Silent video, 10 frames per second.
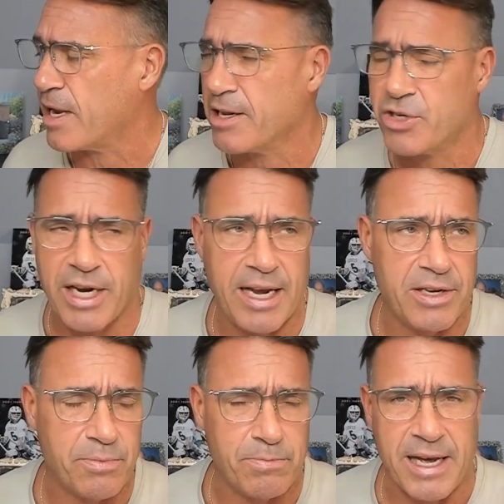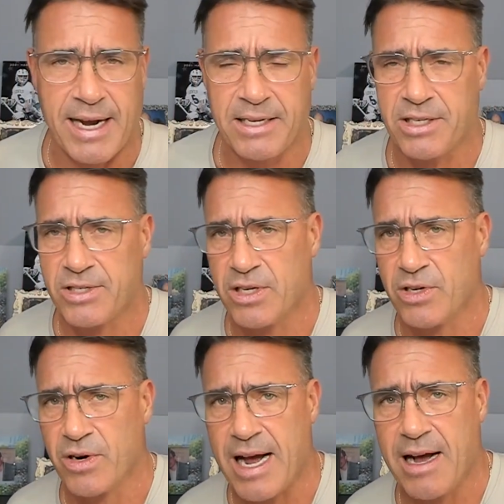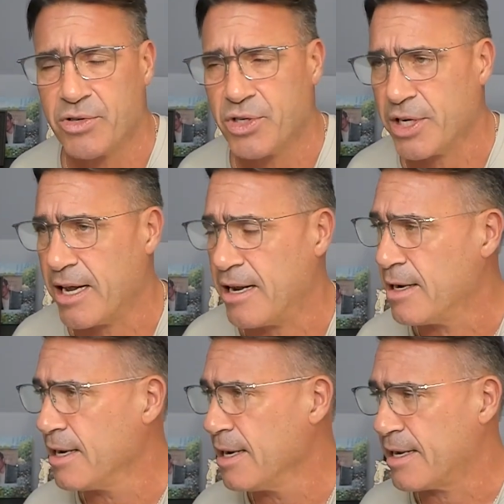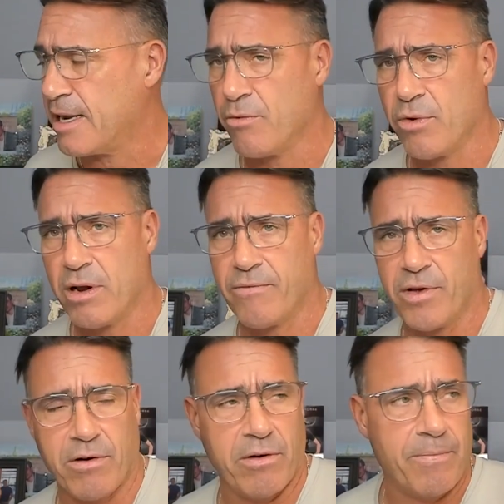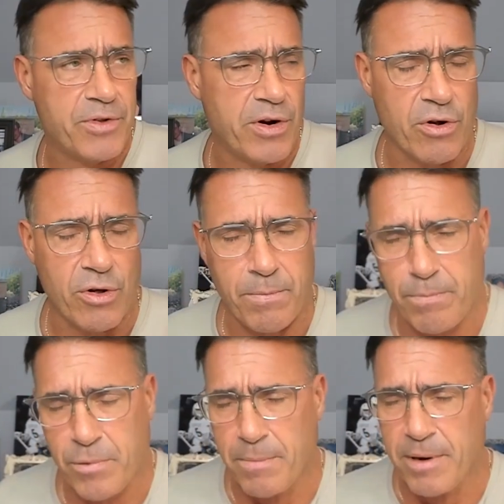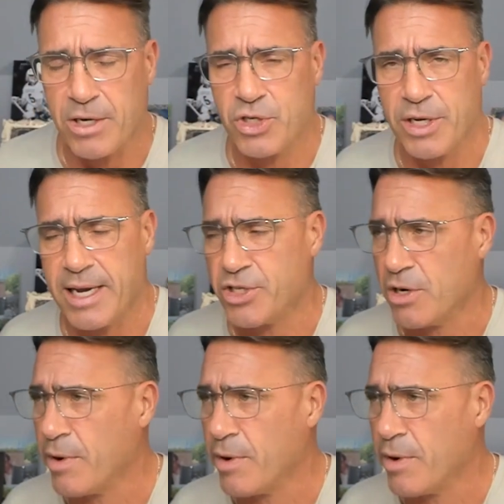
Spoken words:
You got to change appliances in your house. You got to get rid of your internal combustion engine.